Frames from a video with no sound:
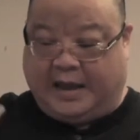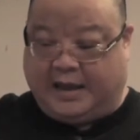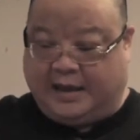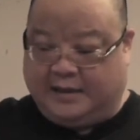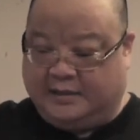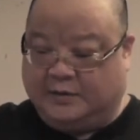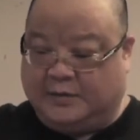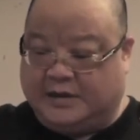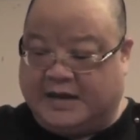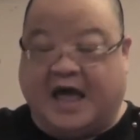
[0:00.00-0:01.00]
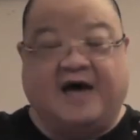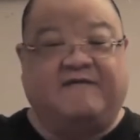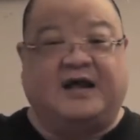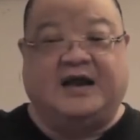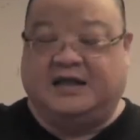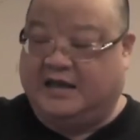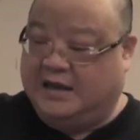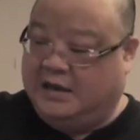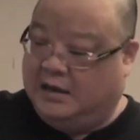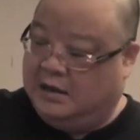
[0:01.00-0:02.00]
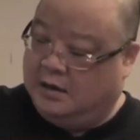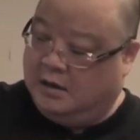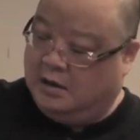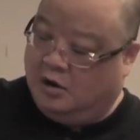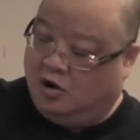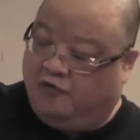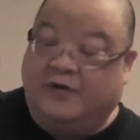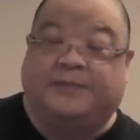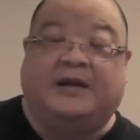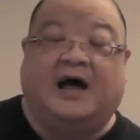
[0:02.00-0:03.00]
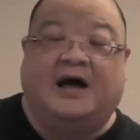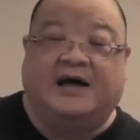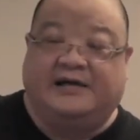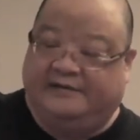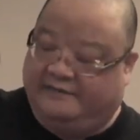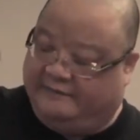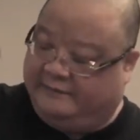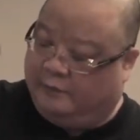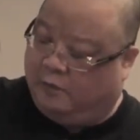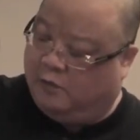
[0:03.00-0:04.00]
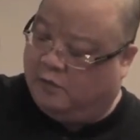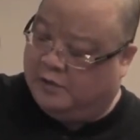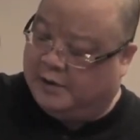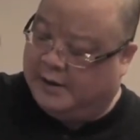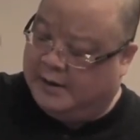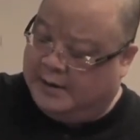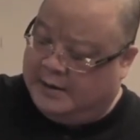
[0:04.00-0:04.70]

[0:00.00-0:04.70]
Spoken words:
And this one doesn't have any of the grip lines or